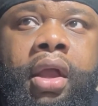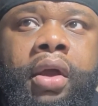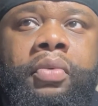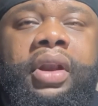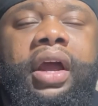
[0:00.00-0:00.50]

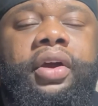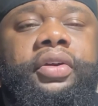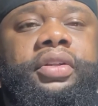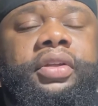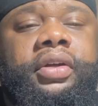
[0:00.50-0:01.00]
when
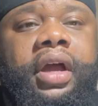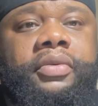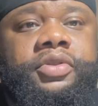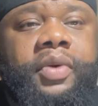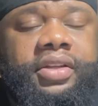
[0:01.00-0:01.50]
I
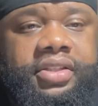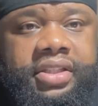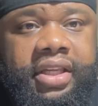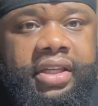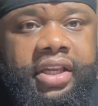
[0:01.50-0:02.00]
was watching
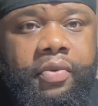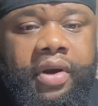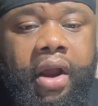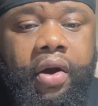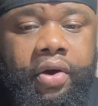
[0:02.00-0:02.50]
CNN. When
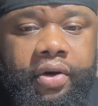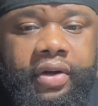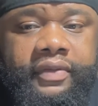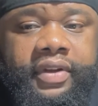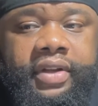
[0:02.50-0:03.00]
I heard
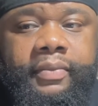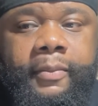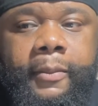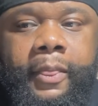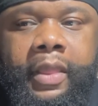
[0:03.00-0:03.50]
of it,
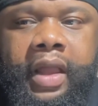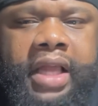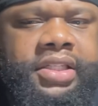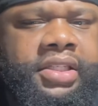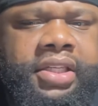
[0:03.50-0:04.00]
I
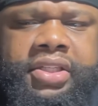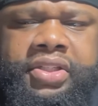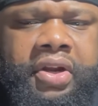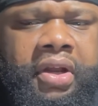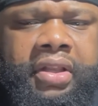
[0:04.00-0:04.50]
just
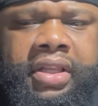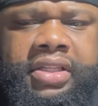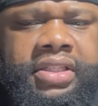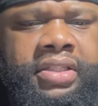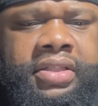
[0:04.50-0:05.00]
hysterically
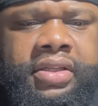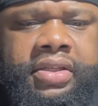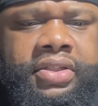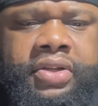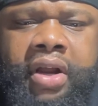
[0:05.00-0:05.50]
just
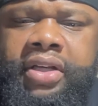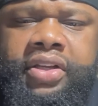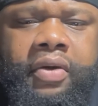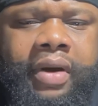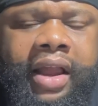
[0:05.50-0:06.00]
started to
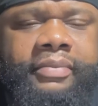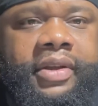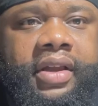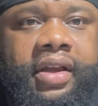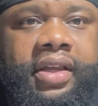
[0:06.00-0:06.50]
cry
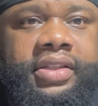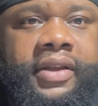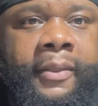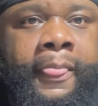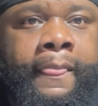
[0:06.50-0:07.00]
because
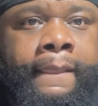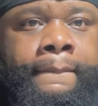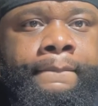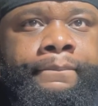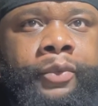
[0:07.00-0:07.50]

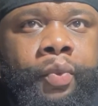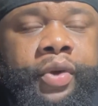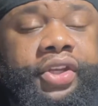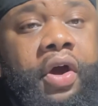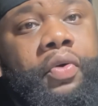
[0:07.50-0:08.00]
we
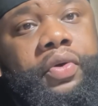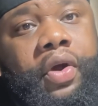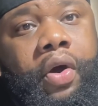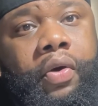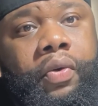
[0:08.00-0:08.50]
don't
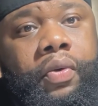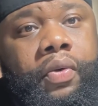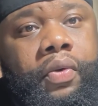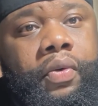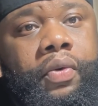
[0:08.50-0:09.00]
know
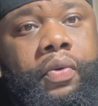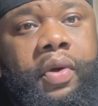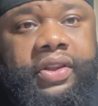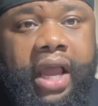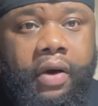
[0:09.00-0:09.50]

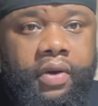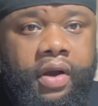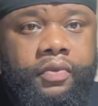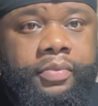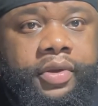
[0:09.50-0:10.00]
what the
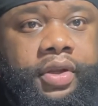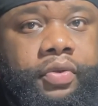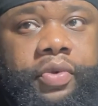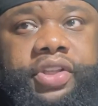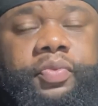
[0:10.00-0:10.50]
outcome would be.
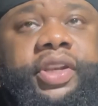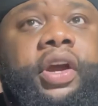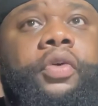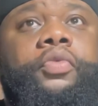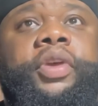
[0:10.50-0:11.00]
We
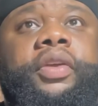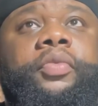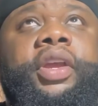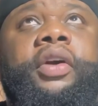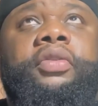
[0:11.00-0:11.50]
don't.
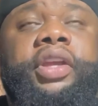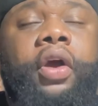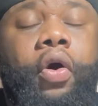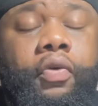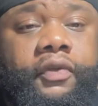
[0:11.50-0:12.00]
We only
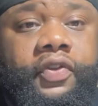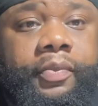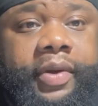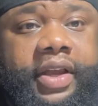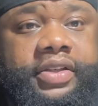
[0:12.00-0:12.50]
hope for the
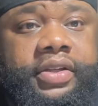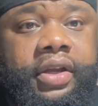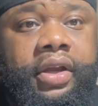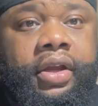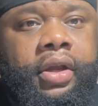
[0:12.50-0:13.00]
best,
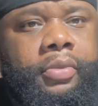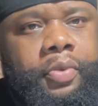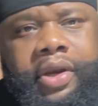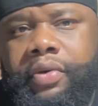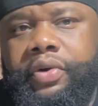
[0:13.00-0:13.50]
but
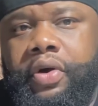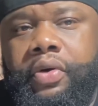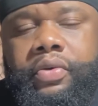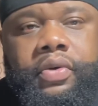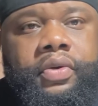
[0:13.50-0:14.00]
we don't know